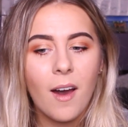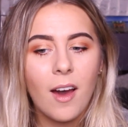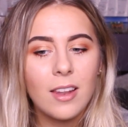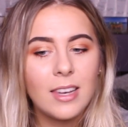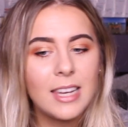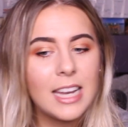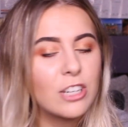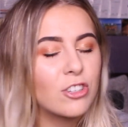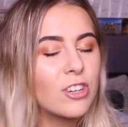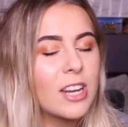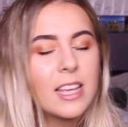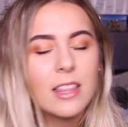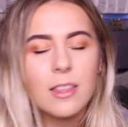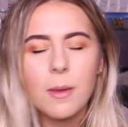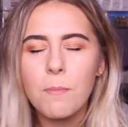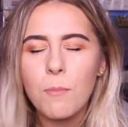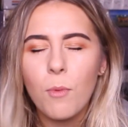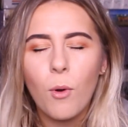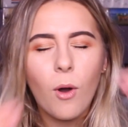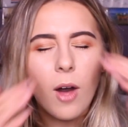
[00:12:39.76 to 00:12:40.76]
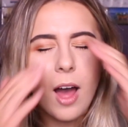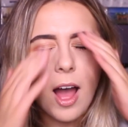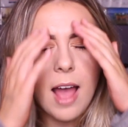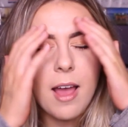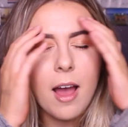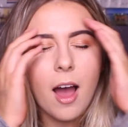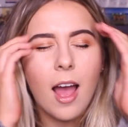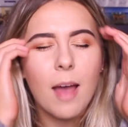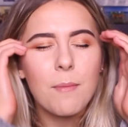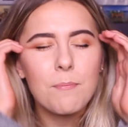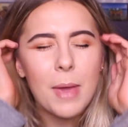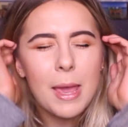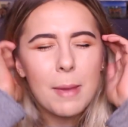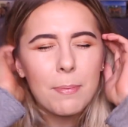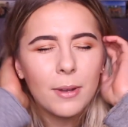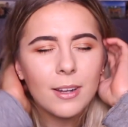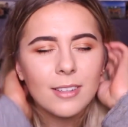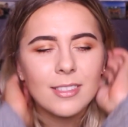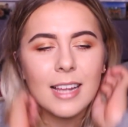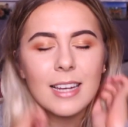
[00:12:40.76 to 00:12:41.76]
Literally, the more
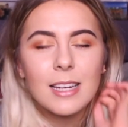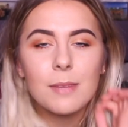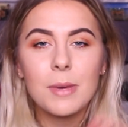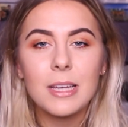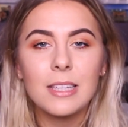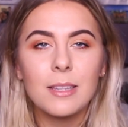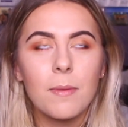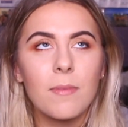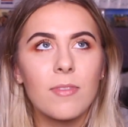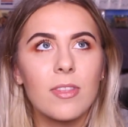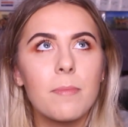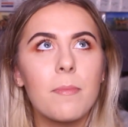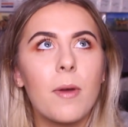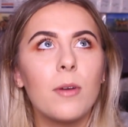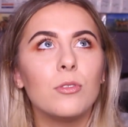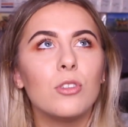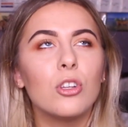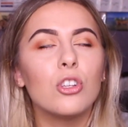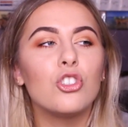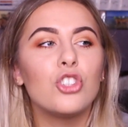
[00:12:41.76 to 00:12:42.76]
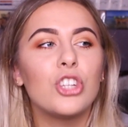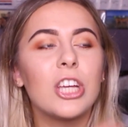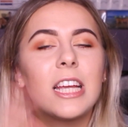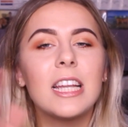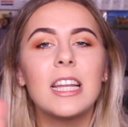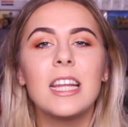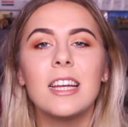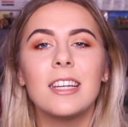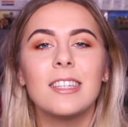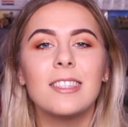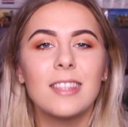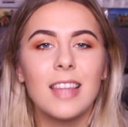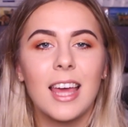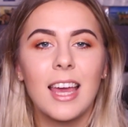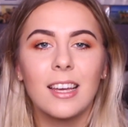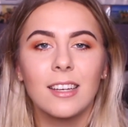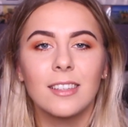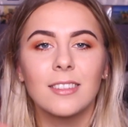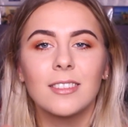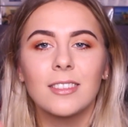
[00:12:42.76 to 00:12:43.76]
people are sending me some of the most genius
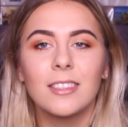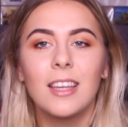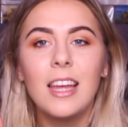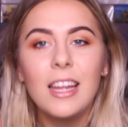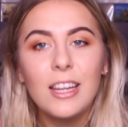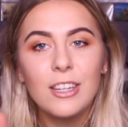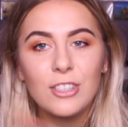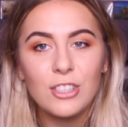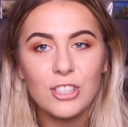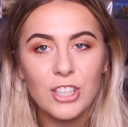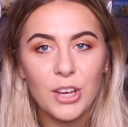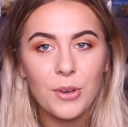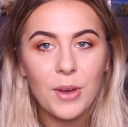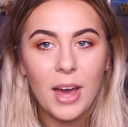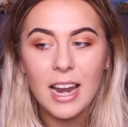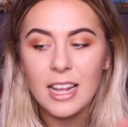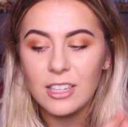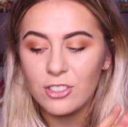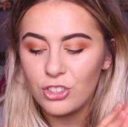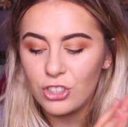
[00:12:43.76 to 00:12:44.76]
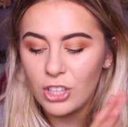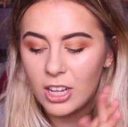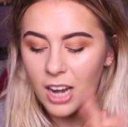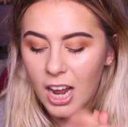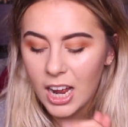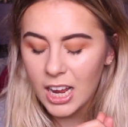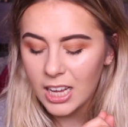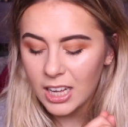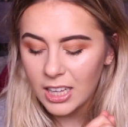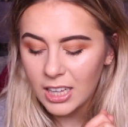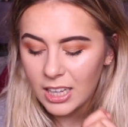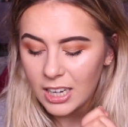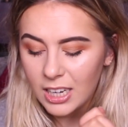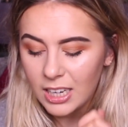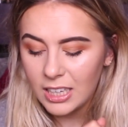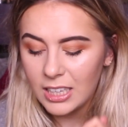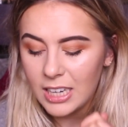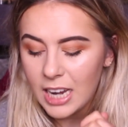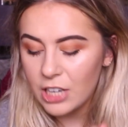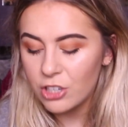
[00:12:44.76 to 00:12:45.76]
things to do, and it's like,
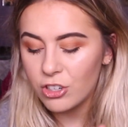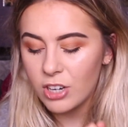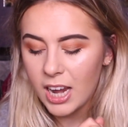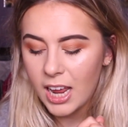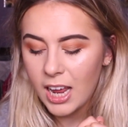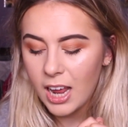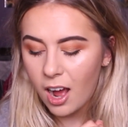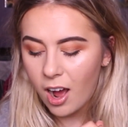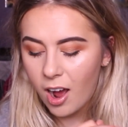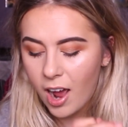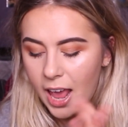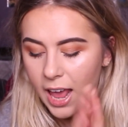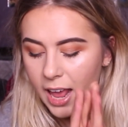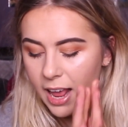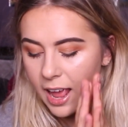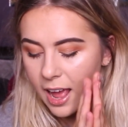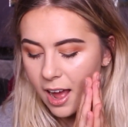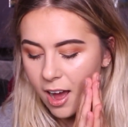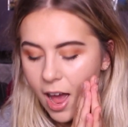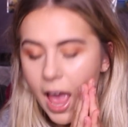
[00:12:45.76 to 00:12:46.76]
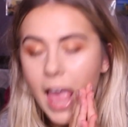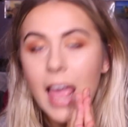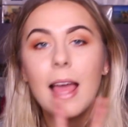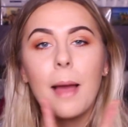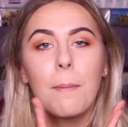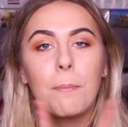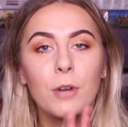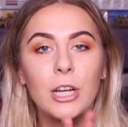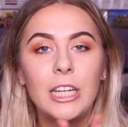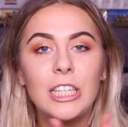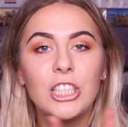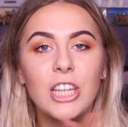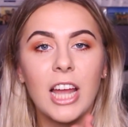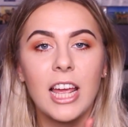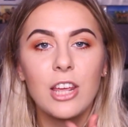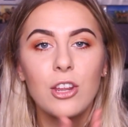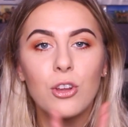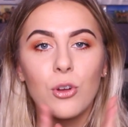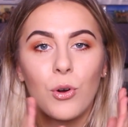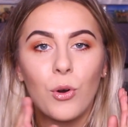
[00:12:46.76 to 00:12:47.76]
literally, I
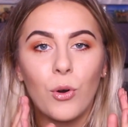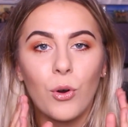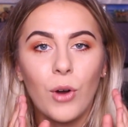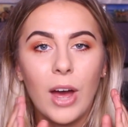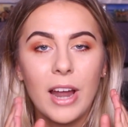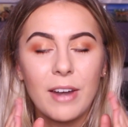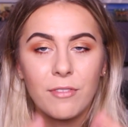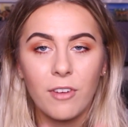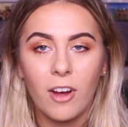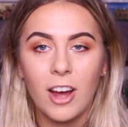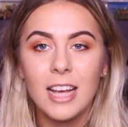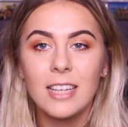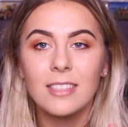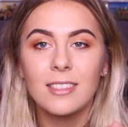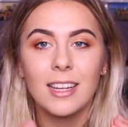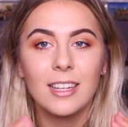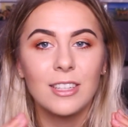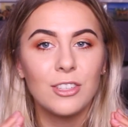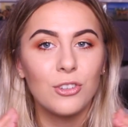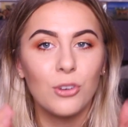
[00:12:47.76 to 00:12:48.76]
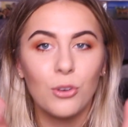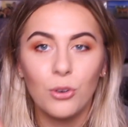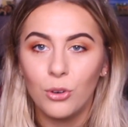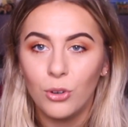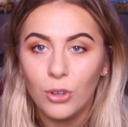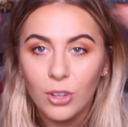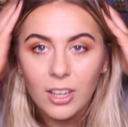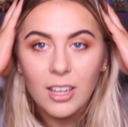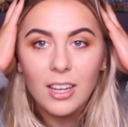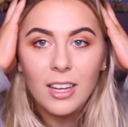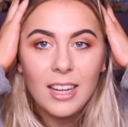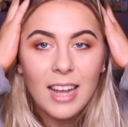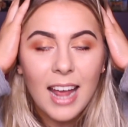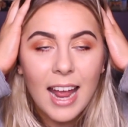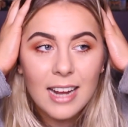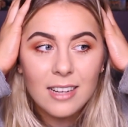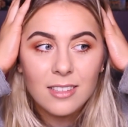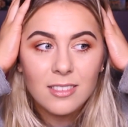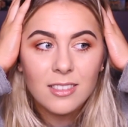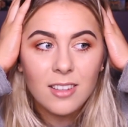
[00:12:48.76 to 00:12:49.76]
appreciate your advice and your
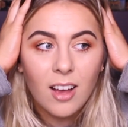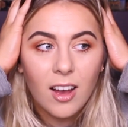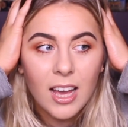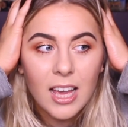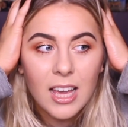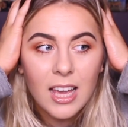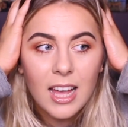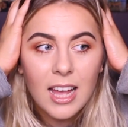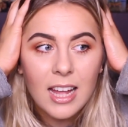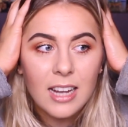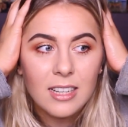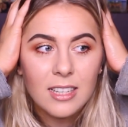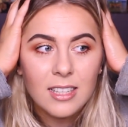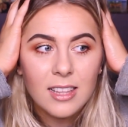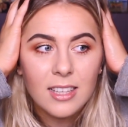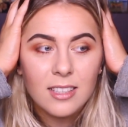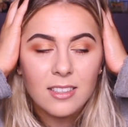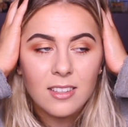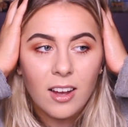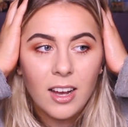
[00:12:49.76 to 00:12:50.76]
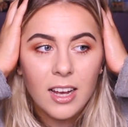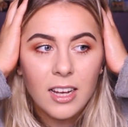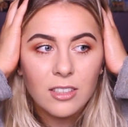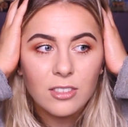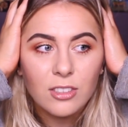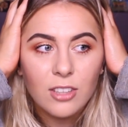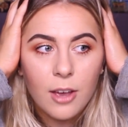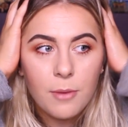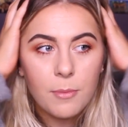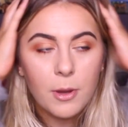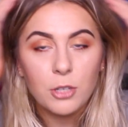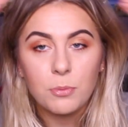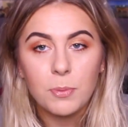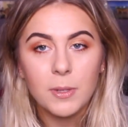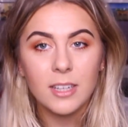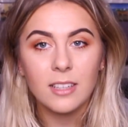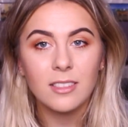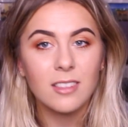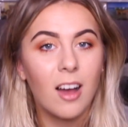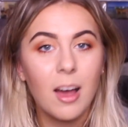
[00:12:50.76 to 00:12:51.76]
insight into this diet so much,
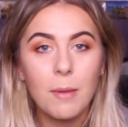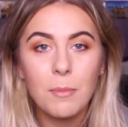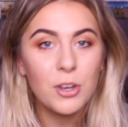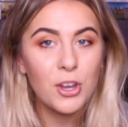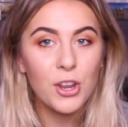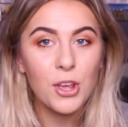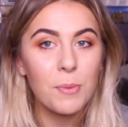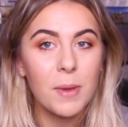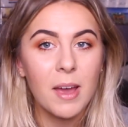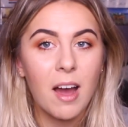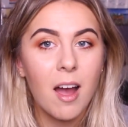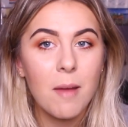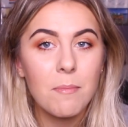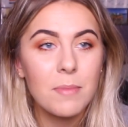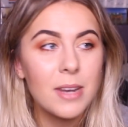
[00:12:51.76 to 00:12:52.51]
because I'm a newbie.